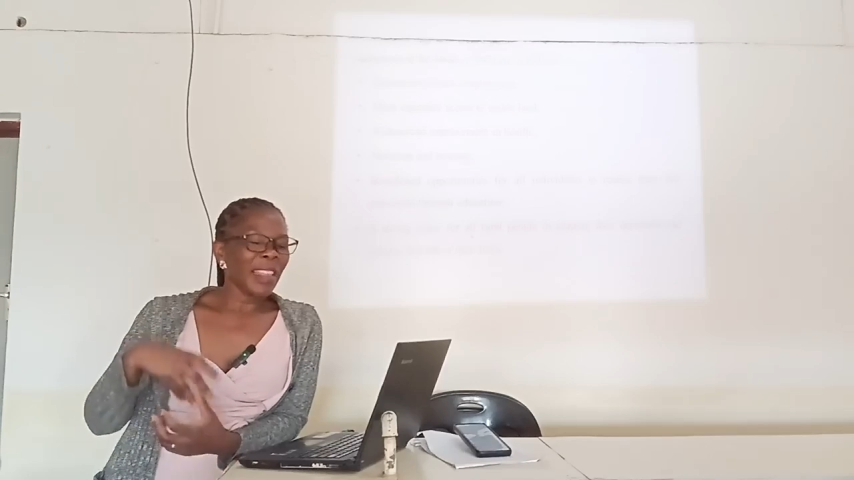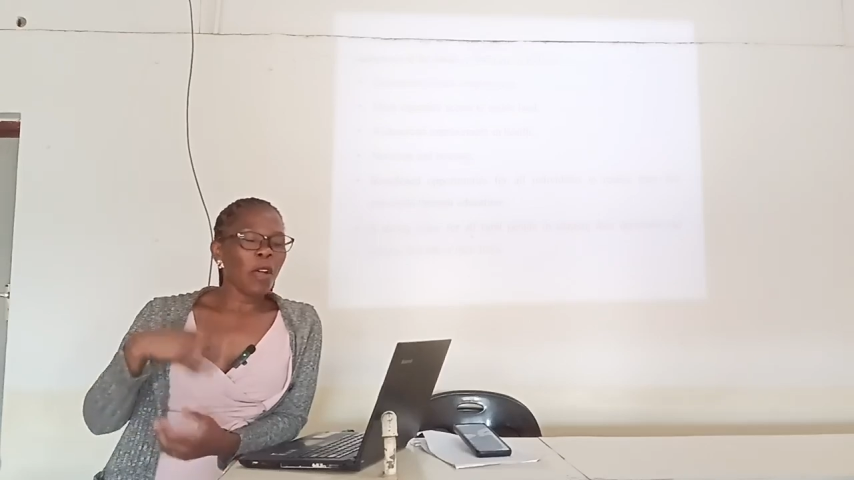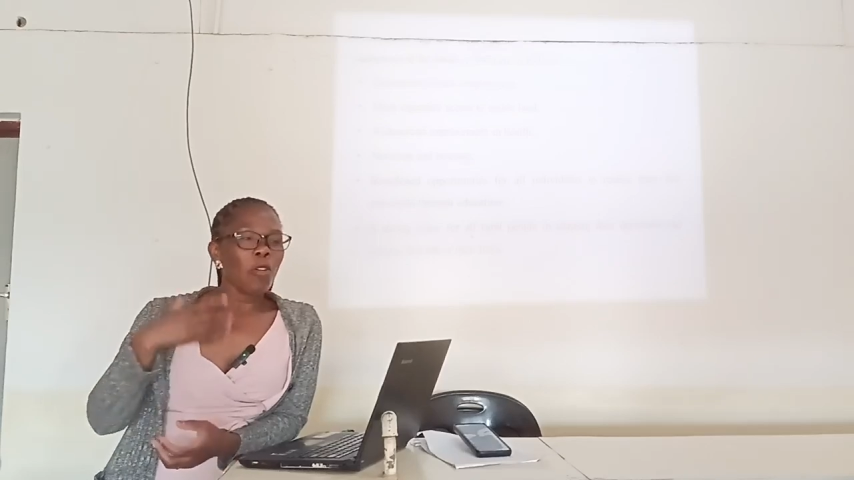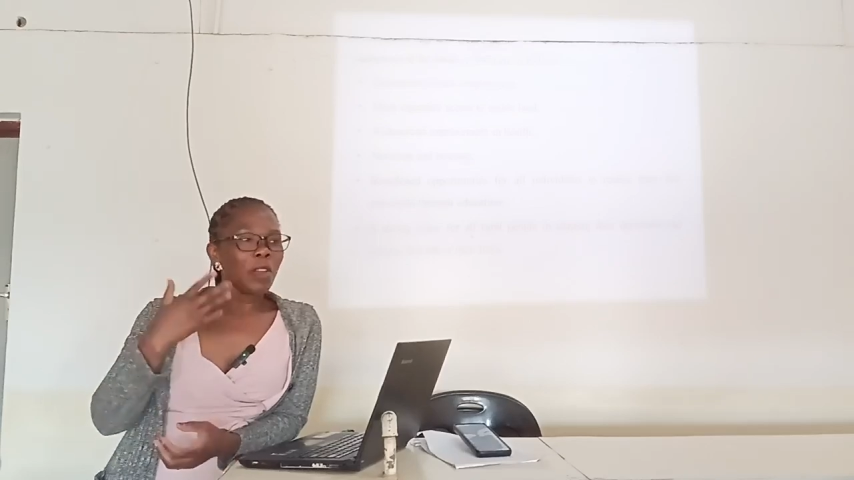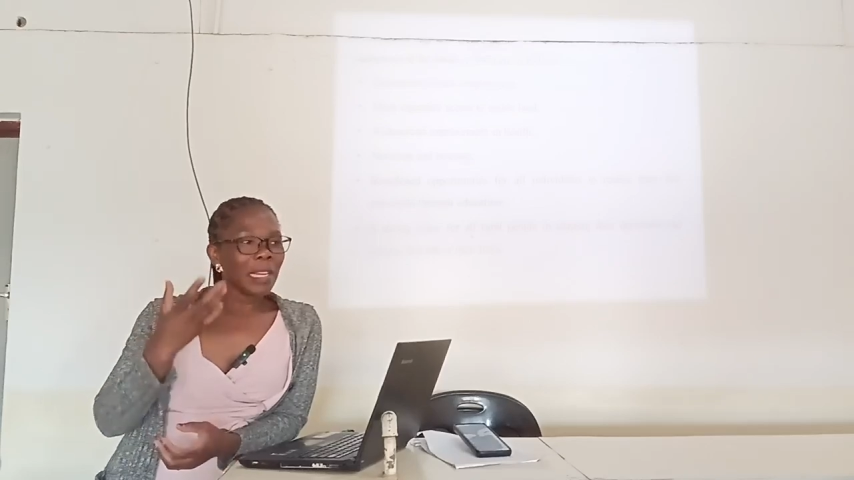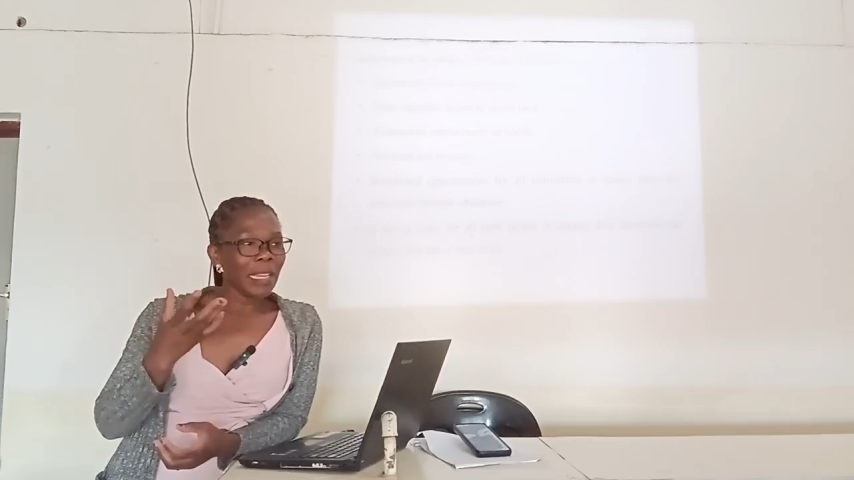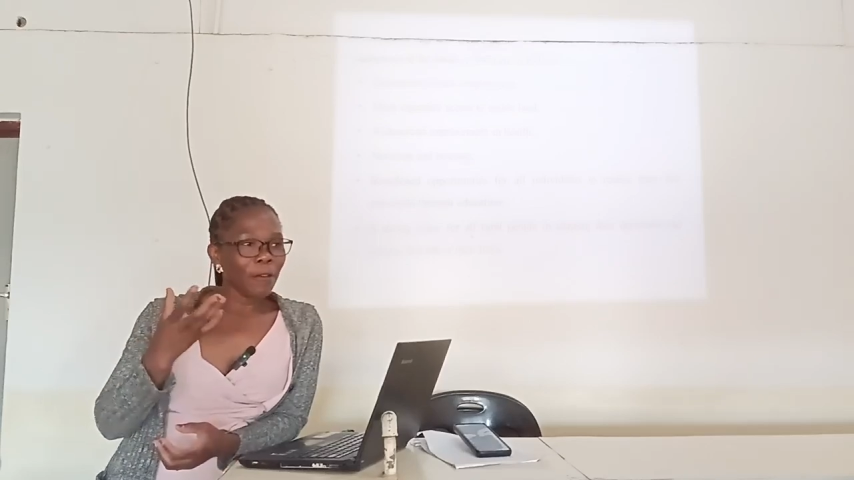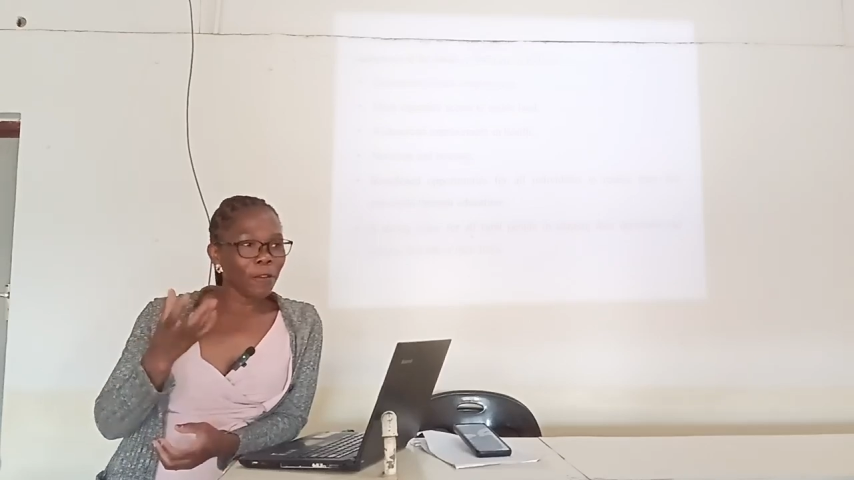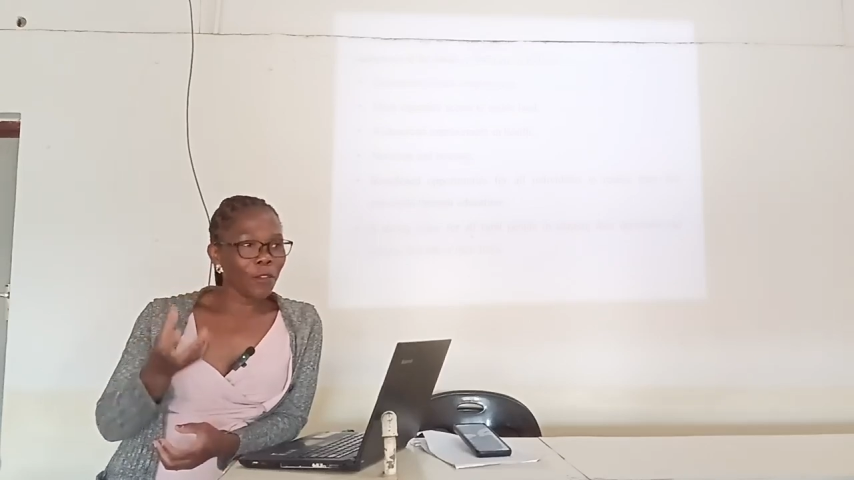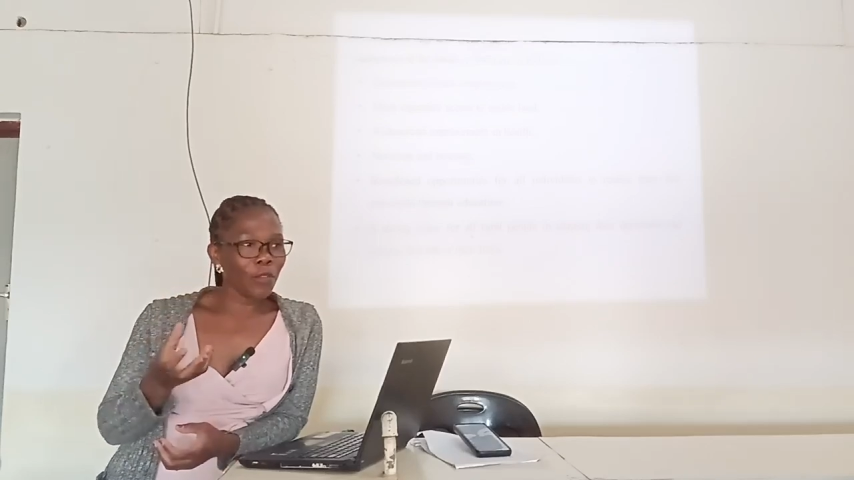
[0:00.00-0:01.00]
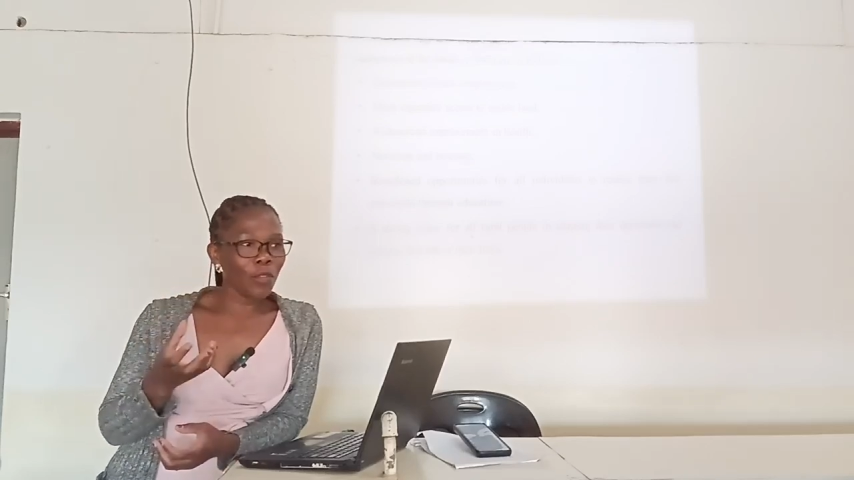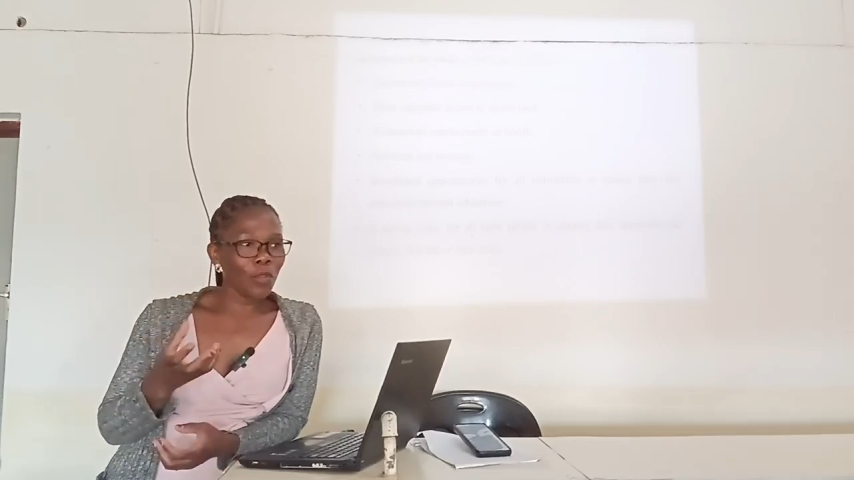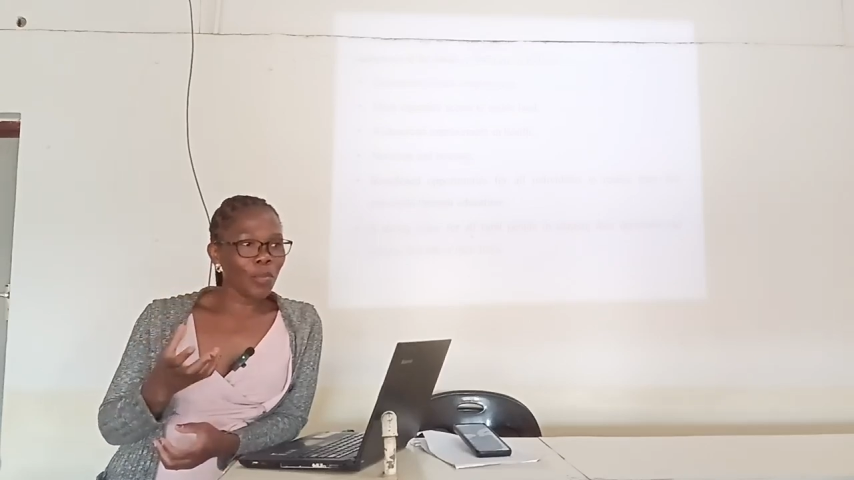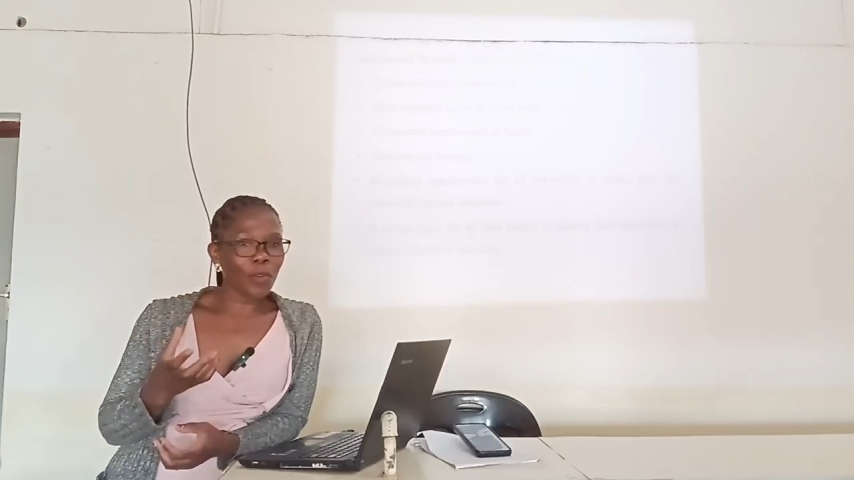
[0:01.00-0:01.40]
there are only few